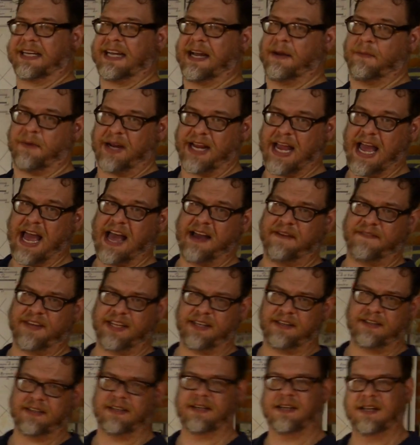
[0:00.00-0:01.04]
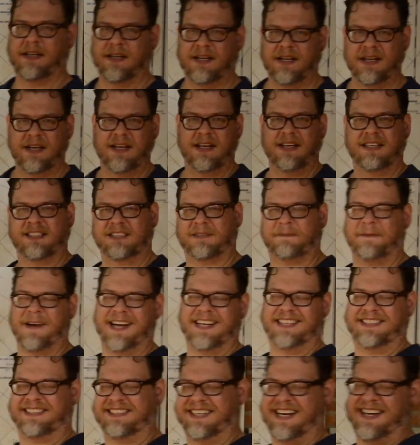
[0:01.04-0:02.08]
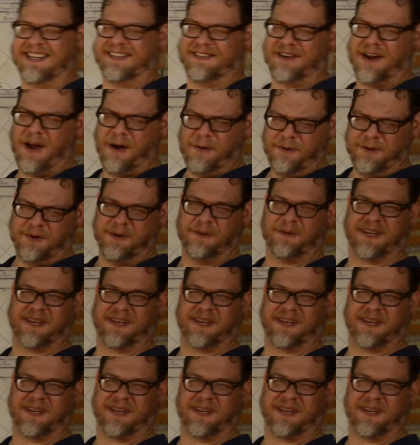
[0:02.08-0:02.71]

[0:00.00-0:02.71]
Can we have it? Spanish said, no, you